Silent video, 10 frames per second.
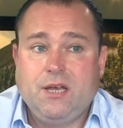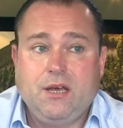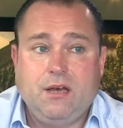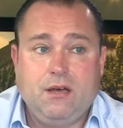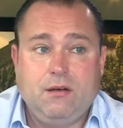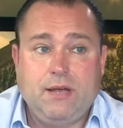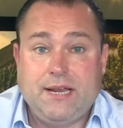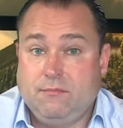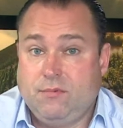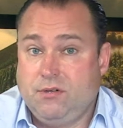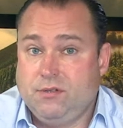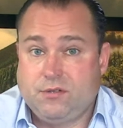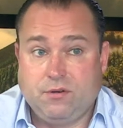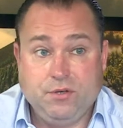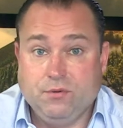
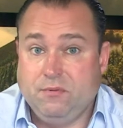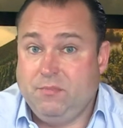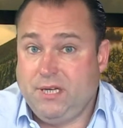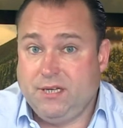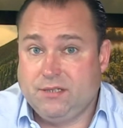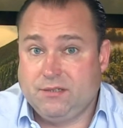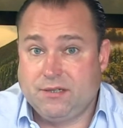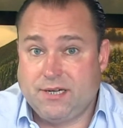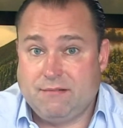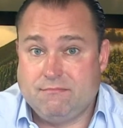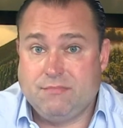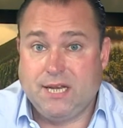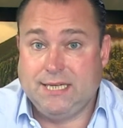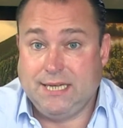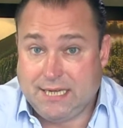animals or human beings to come
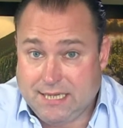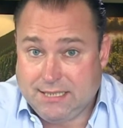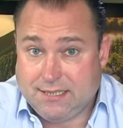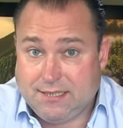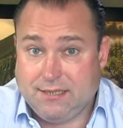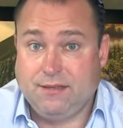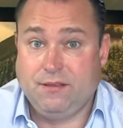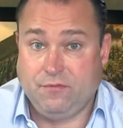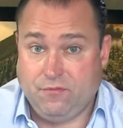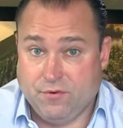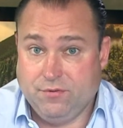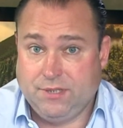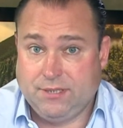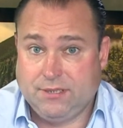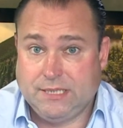and eat the
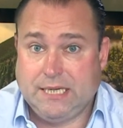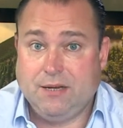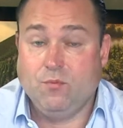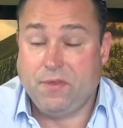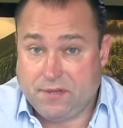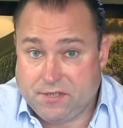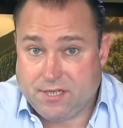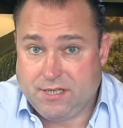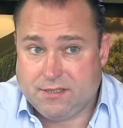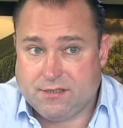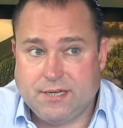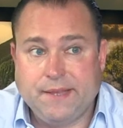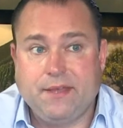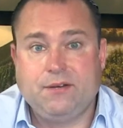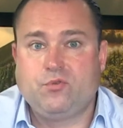fruit with the seeds
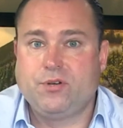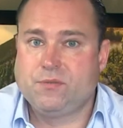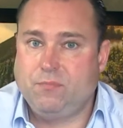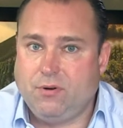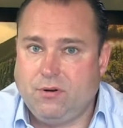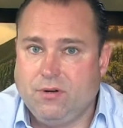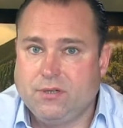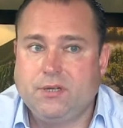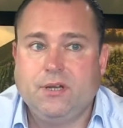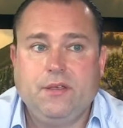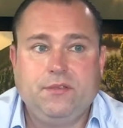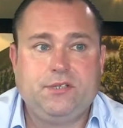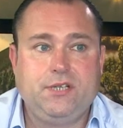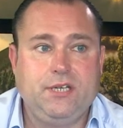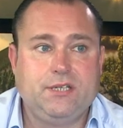and then transport the
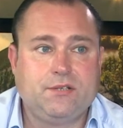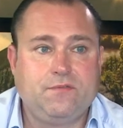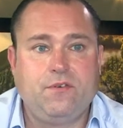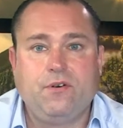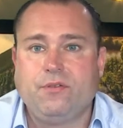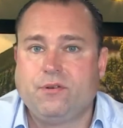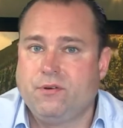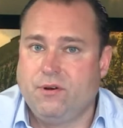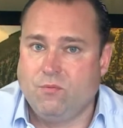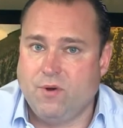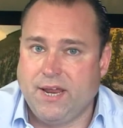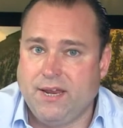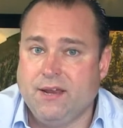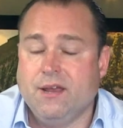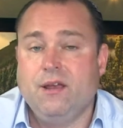seeds further
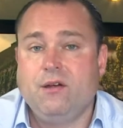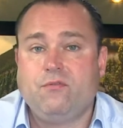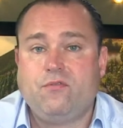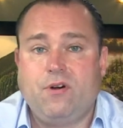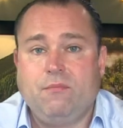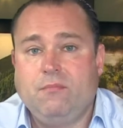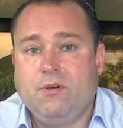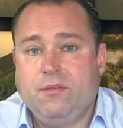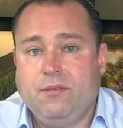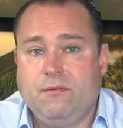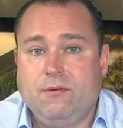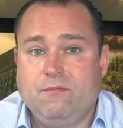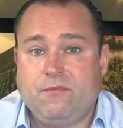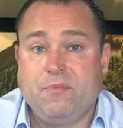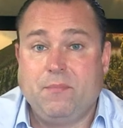away from
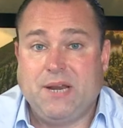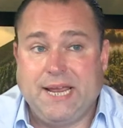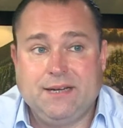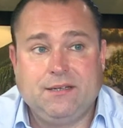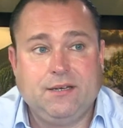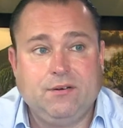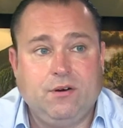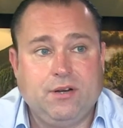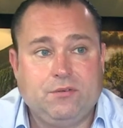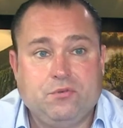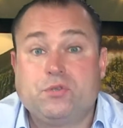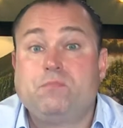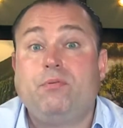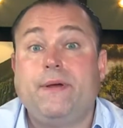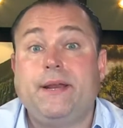the plant in order to
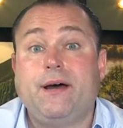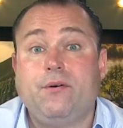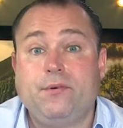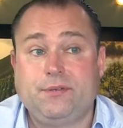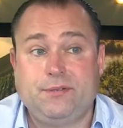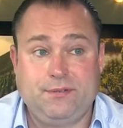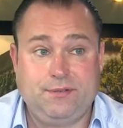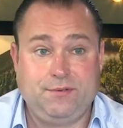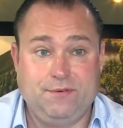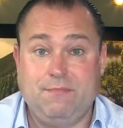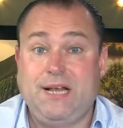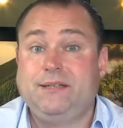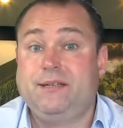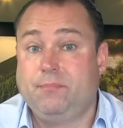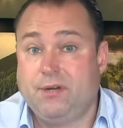spread out, to
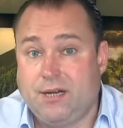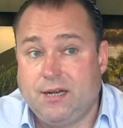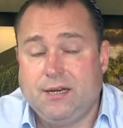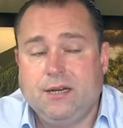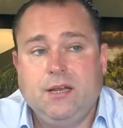multiply.